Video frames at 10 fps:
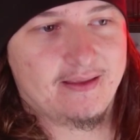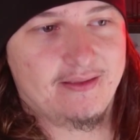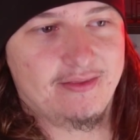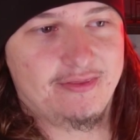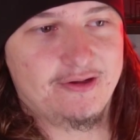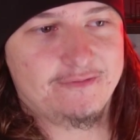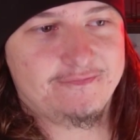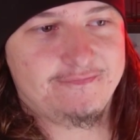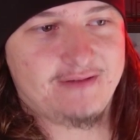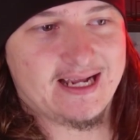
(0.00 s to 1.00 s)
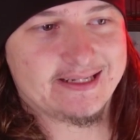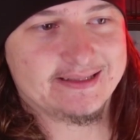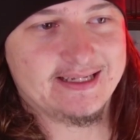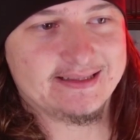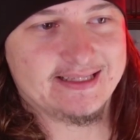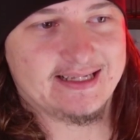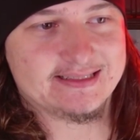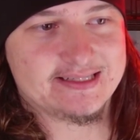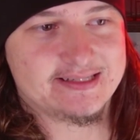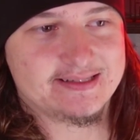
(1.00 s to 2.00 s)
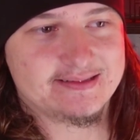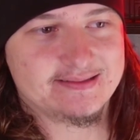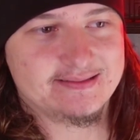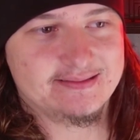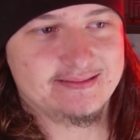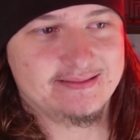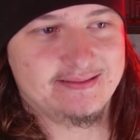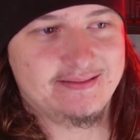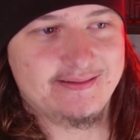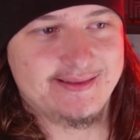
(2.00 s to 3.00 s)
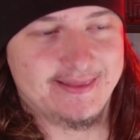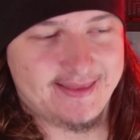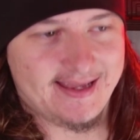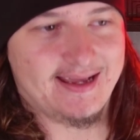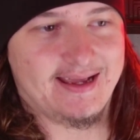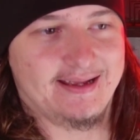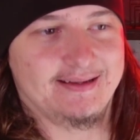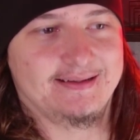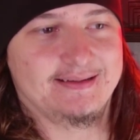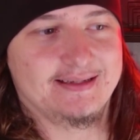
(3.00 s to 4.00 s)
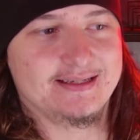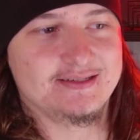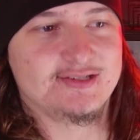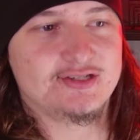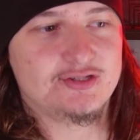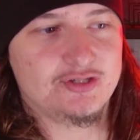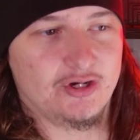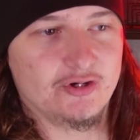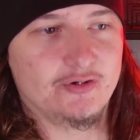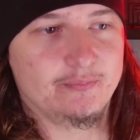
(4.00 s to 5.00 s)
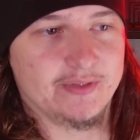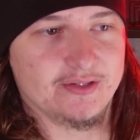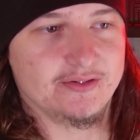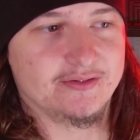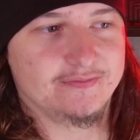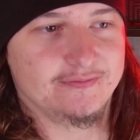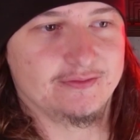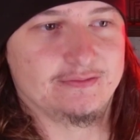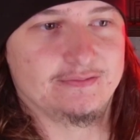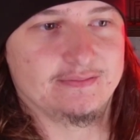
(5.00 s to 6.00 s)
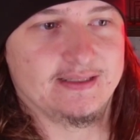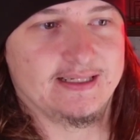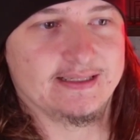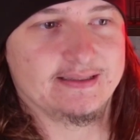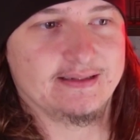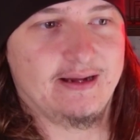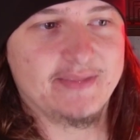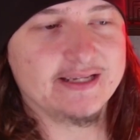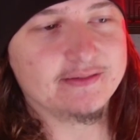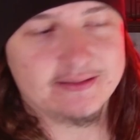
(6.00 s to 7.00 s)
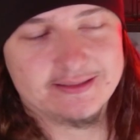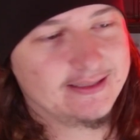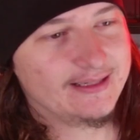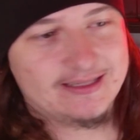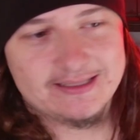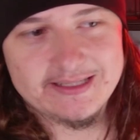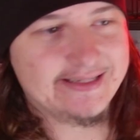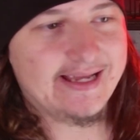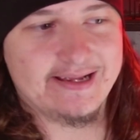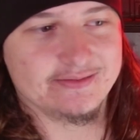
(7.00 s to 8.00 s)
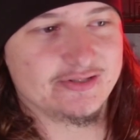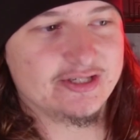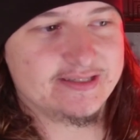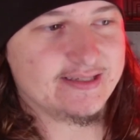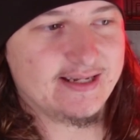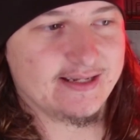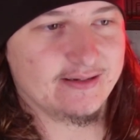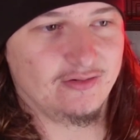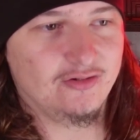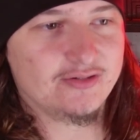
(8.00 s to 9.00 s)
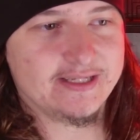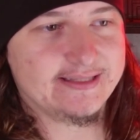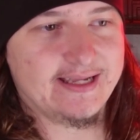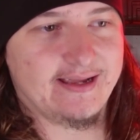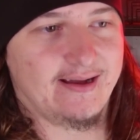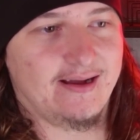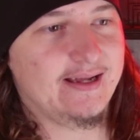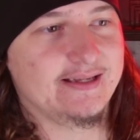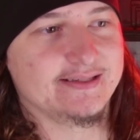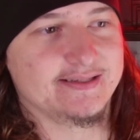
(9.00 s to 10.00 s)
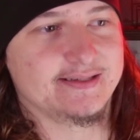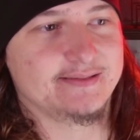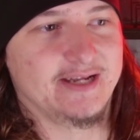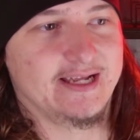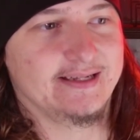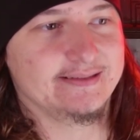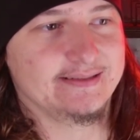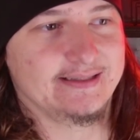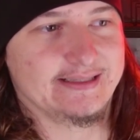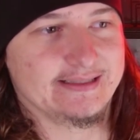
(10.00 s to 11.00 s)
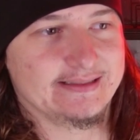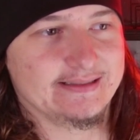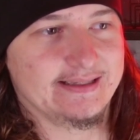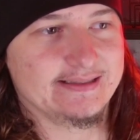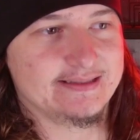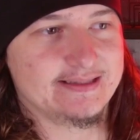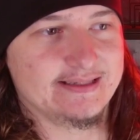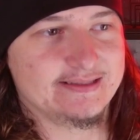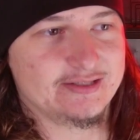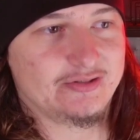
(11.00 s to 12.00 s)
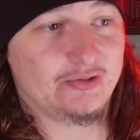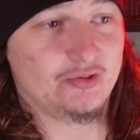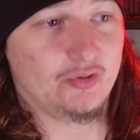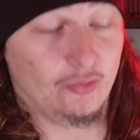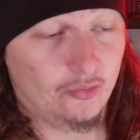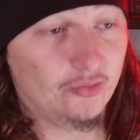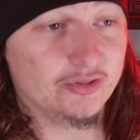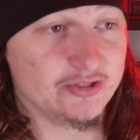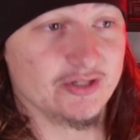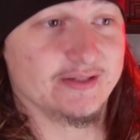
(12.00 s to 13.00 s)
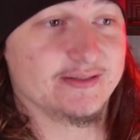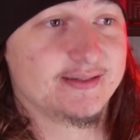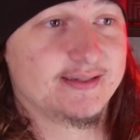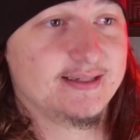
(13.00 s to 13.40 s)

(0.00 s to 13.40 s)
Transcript: the fact that that's there is so beautiful. Like, I mean, yeah, just like look at their eyes, man. Like it's gorgeous.